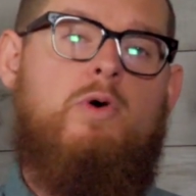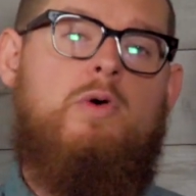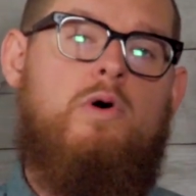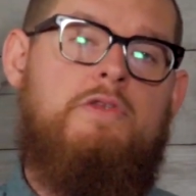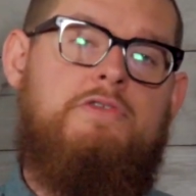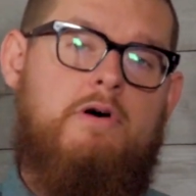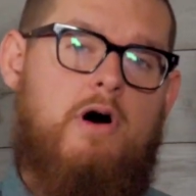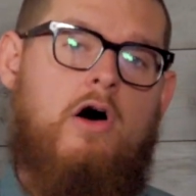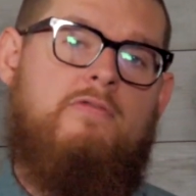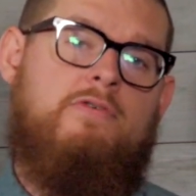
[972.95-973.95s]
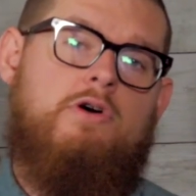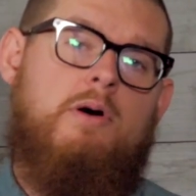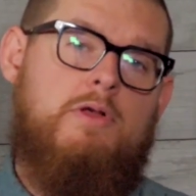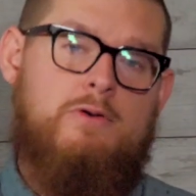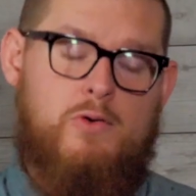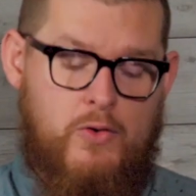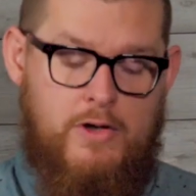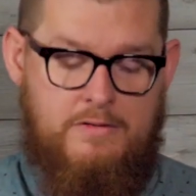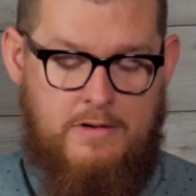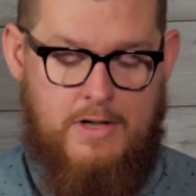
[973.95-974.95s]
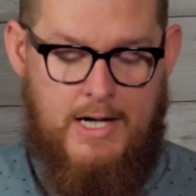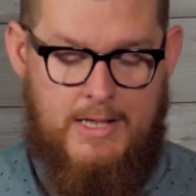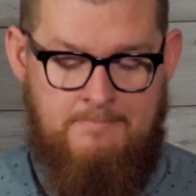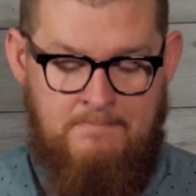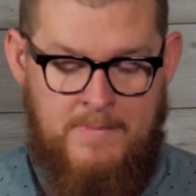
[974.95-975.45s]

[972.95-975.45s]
we want to offer up glory to God.